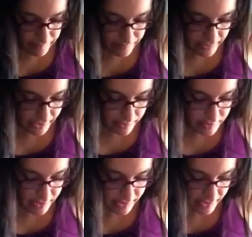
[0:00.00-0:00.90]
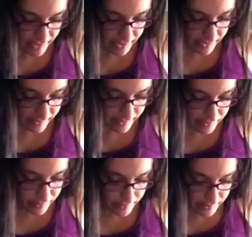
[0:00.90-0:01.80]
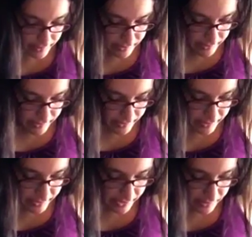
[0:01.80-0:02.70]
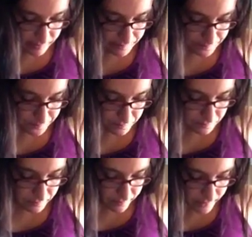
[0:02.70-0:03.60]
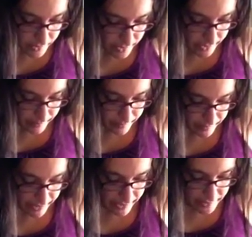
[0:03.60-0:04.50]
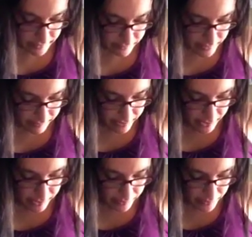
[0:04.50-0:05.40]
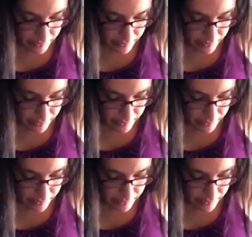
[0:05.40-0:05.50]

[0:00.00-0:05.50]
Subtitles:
Let your skin kind of air out, get clean. But because of the video,